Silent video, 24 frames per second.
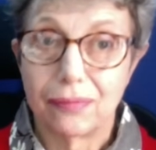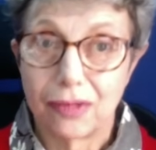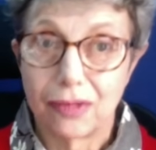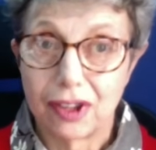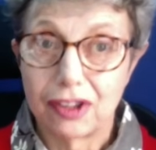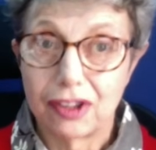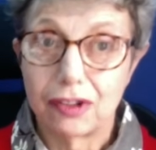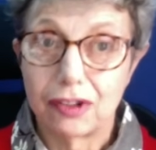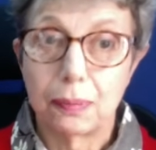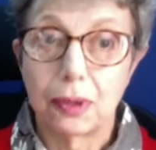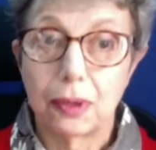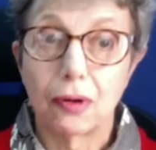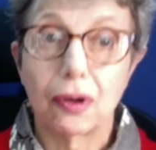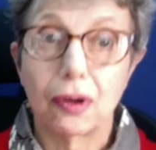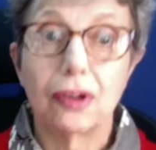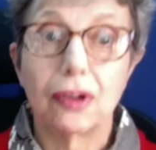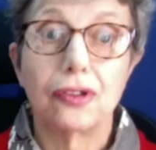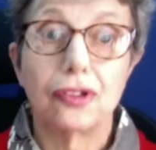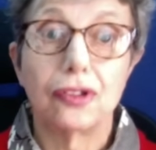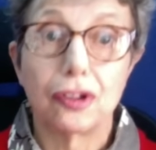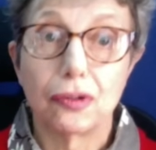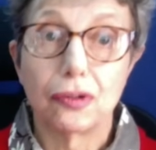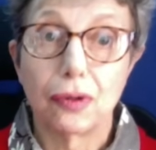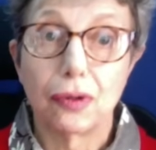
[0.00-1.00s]
this
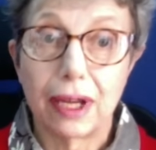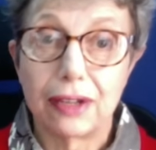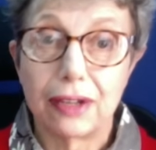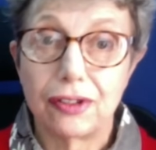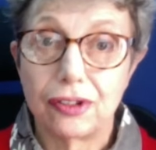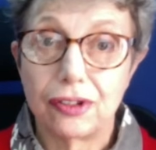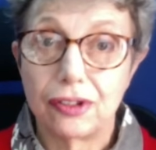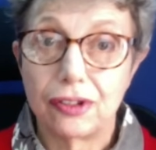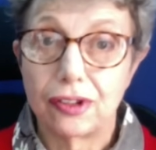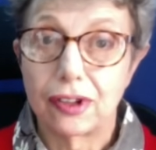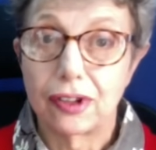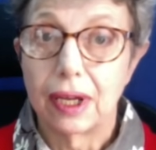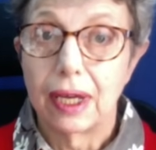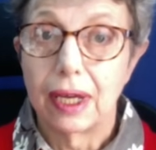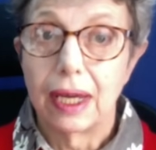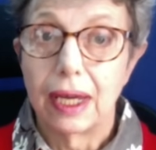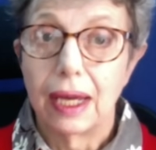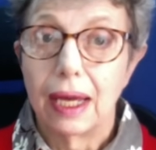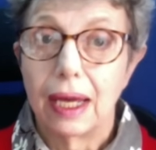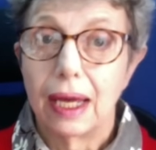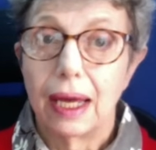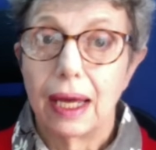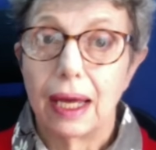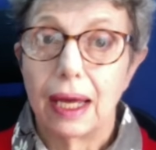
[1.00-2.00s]
blogger's arrest
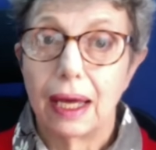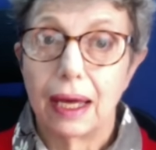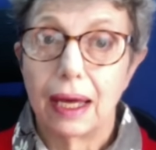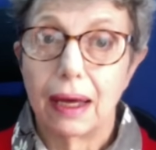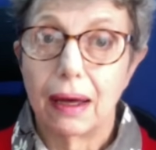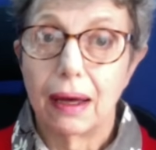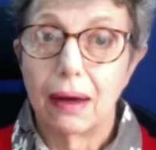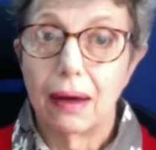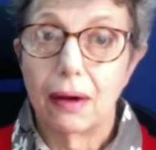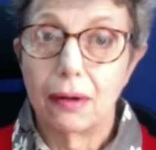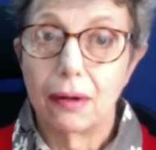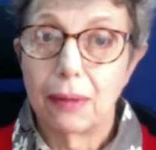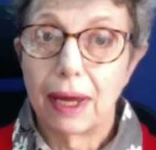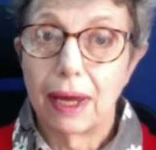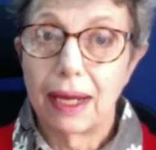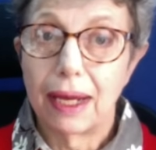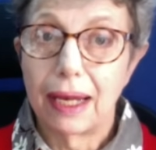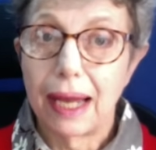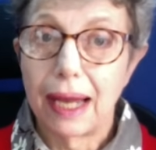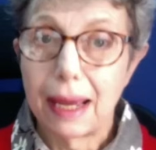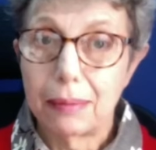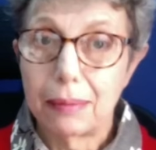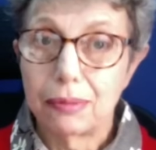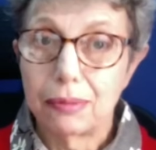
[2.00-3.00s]
on my
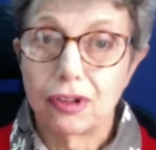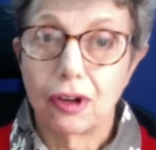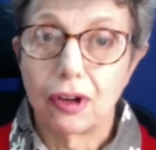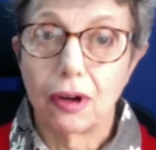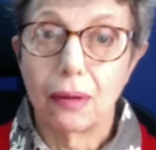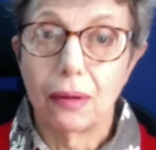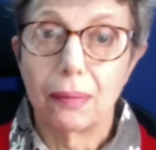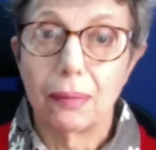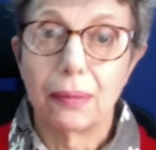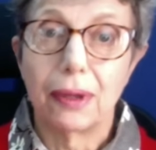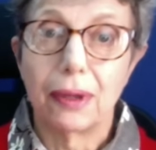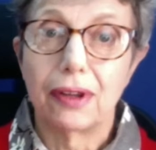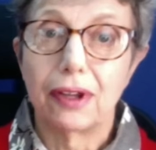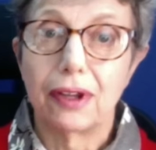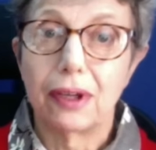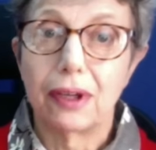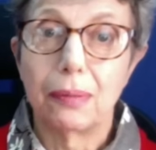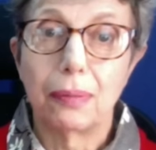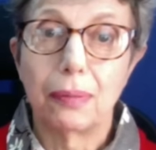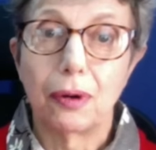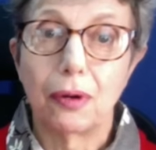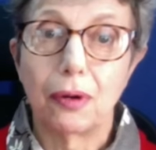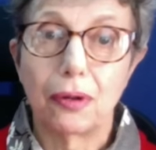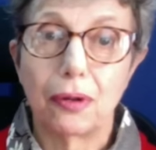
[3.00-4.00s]
laptop, but the
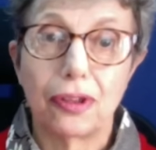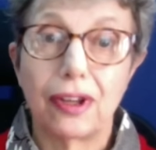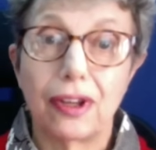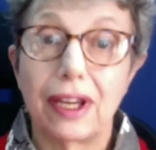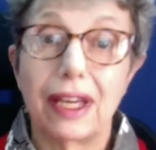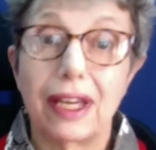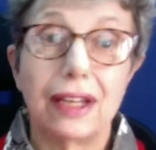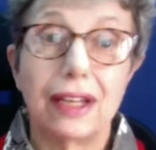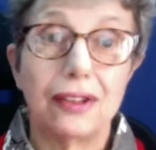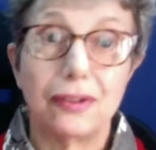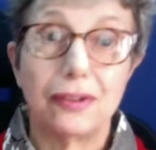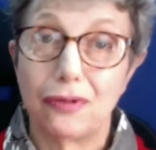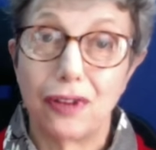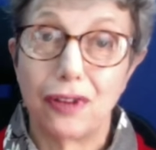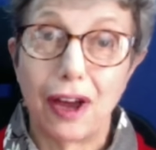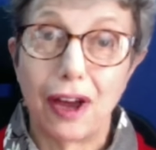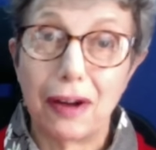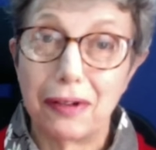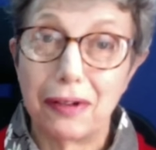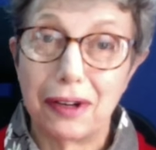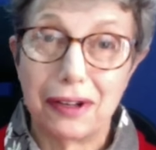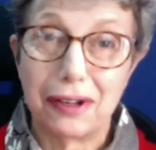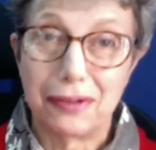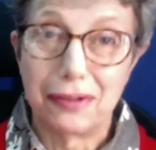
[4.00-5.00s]
poor thing is
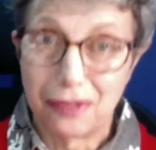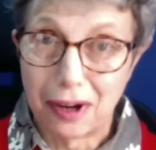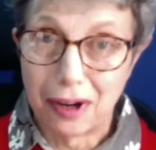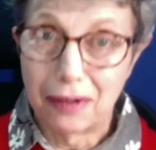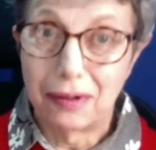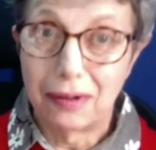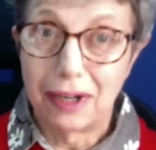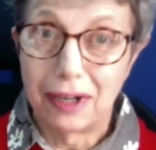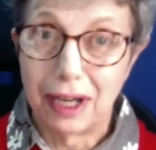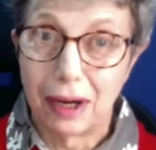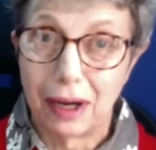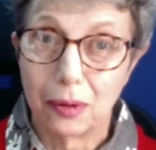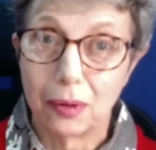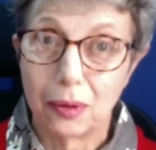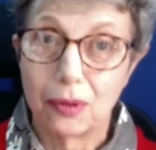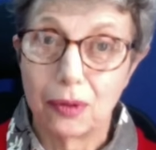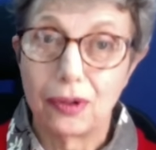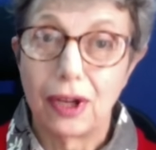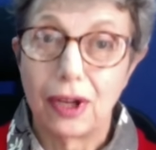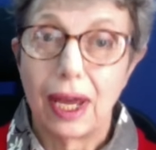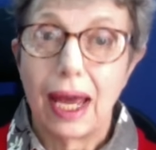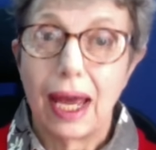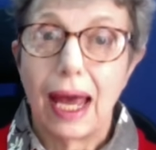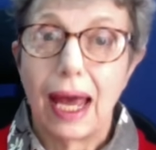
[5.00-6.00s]
very, very
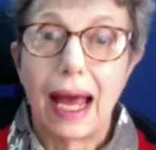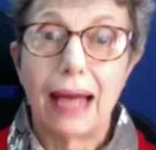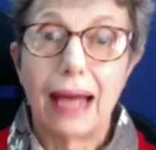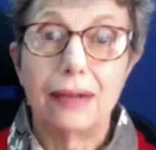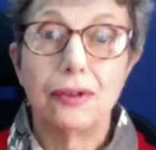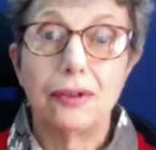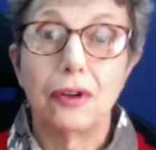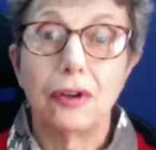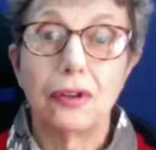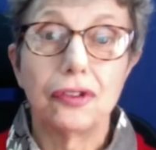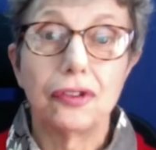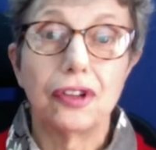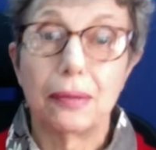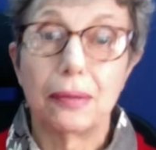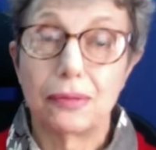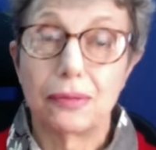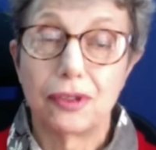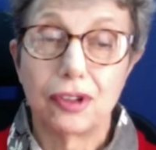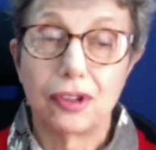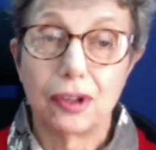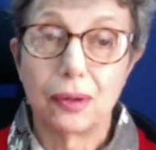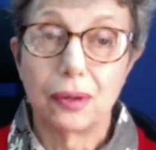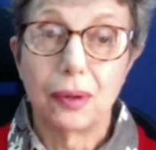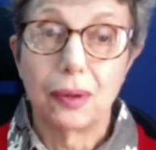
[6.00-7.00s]
old and not up
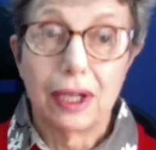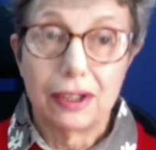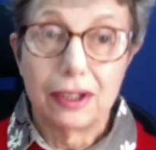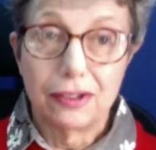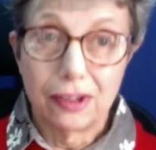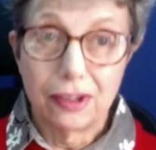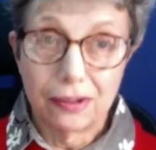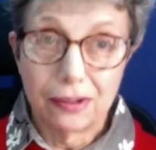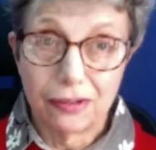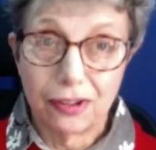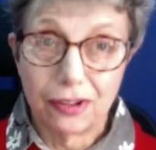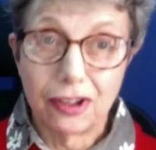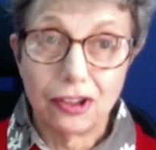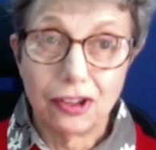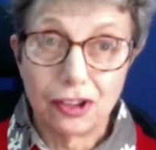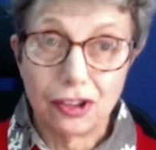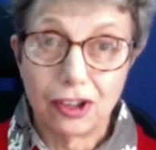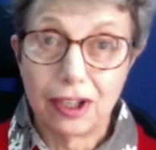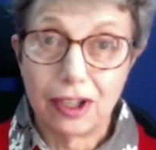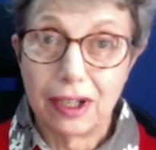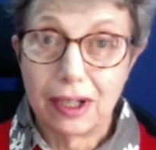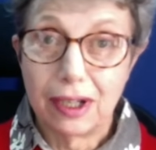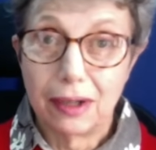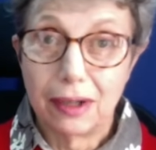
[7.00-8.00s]
to
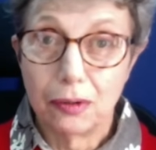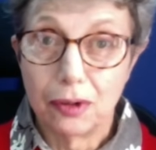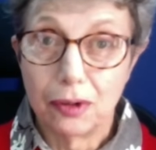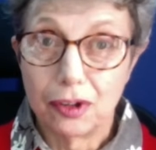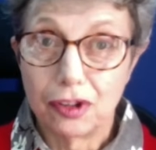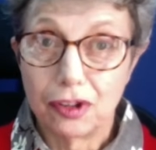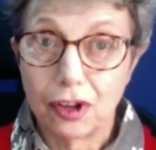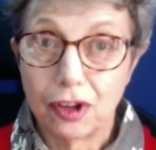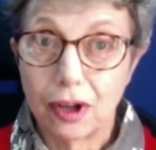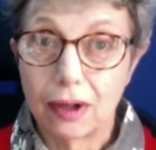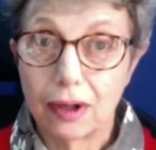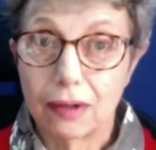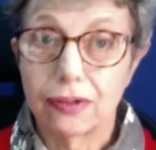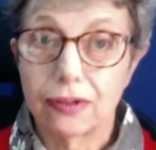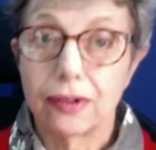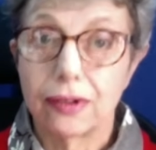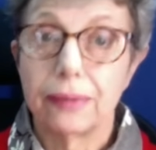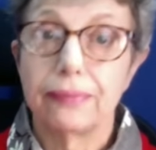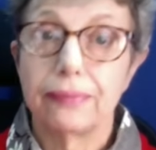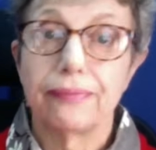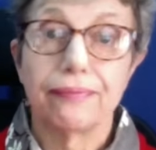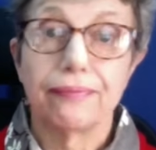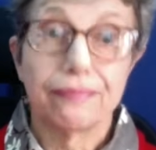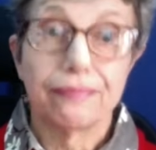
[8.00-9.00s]
DaVinci Resolve
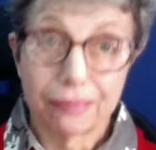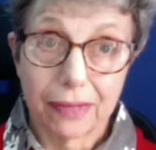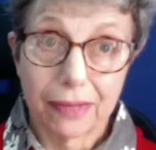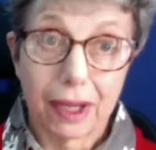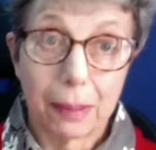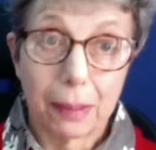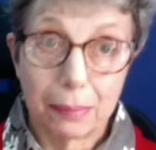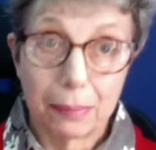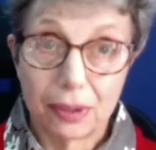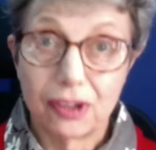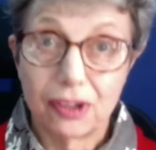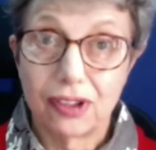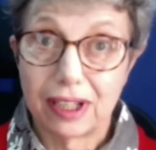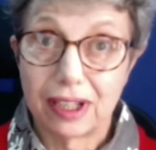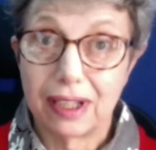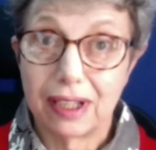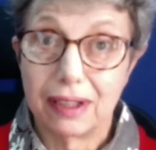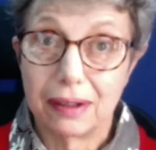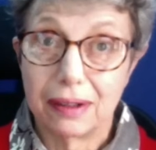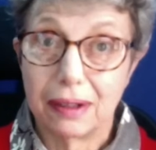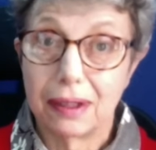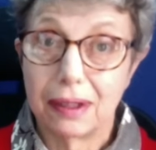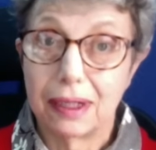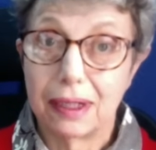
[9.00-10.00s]

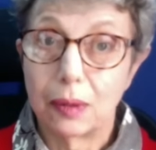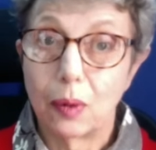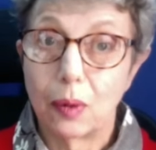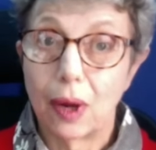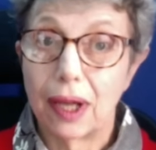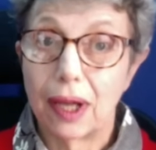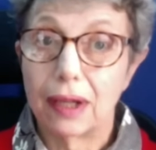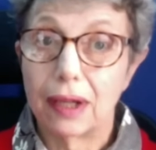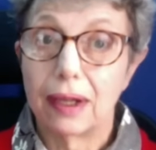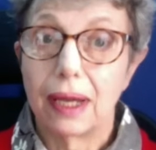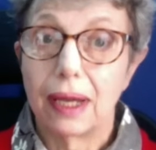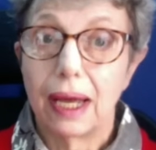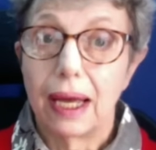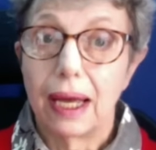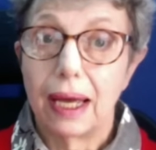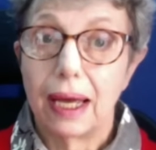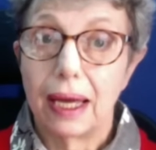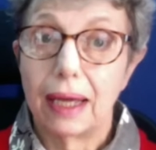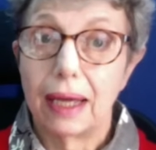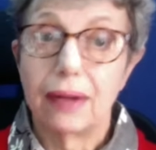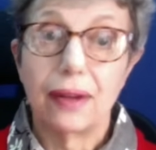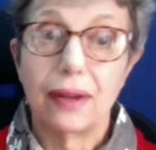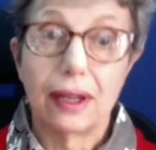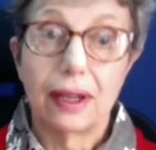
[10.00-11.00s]
particularly well.
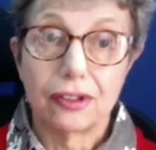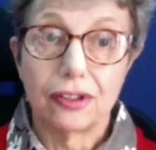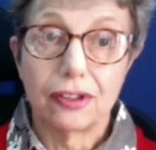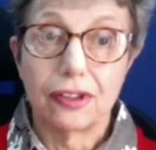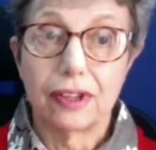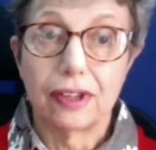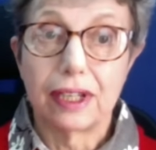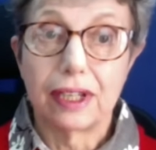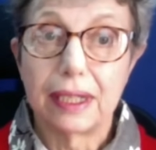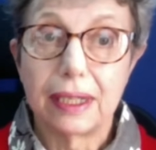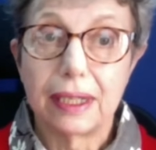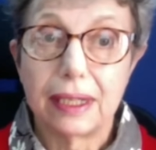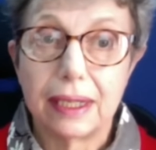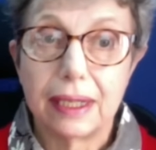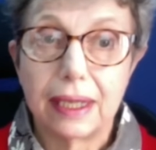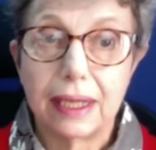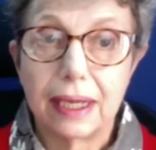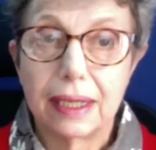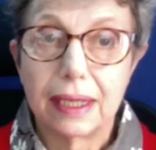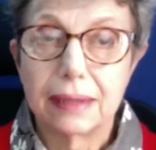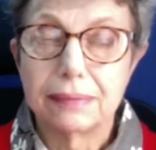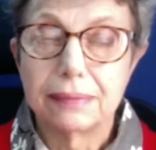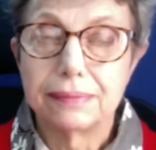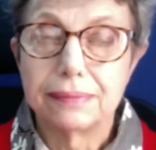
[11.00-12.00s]
That's
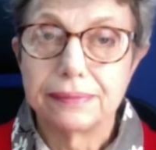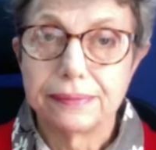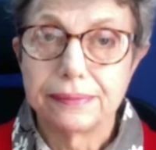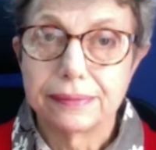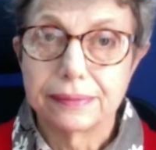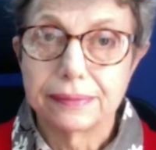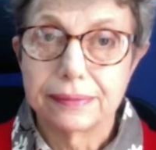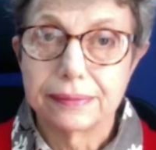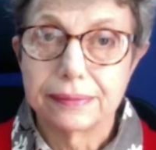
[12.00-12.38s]
the